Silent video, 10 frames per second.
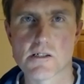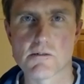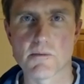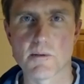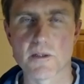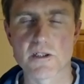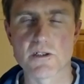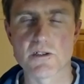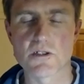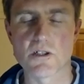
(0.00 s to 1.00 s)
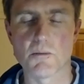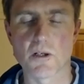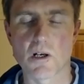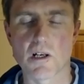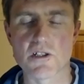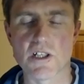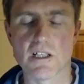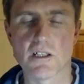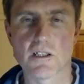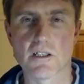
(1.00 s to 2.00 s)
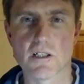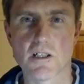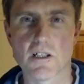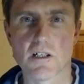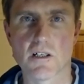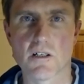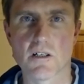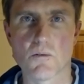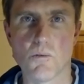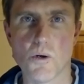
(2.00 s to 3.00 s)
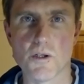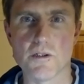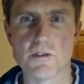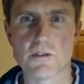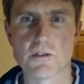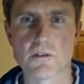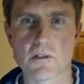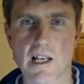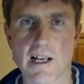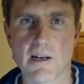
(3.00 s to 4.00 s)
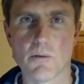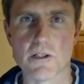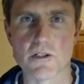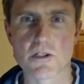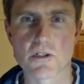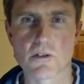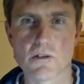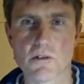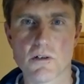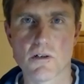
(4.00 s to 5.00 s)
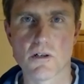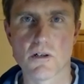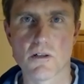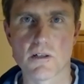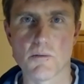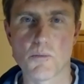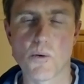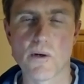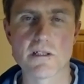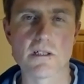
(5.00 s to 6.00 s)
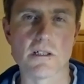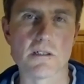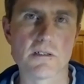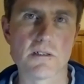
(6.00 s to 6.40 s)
Remember, it's just terminology, words, language that are pointers